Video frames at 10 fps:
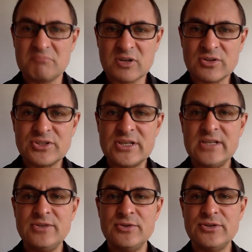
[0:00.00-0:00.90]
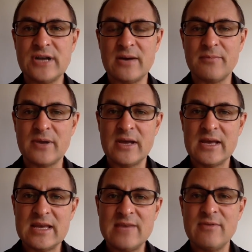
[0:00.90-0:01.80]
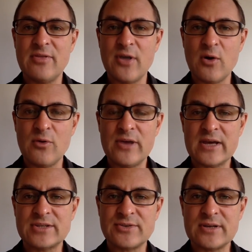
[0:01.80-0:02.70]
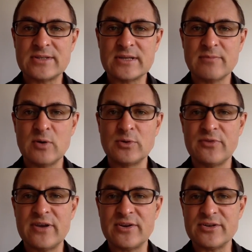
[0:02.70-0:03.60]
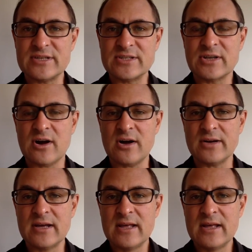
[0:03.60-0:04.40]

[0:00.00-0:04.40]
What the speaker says: continue to jump even though the extrinsic motivators is gone.